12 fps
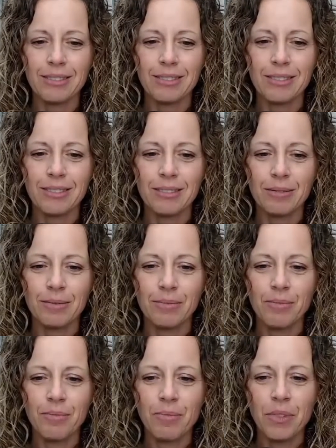
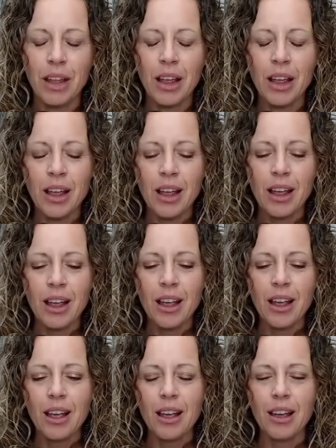
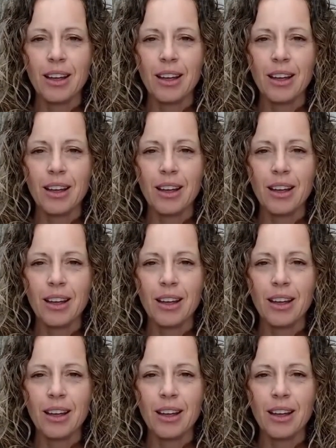[no speech]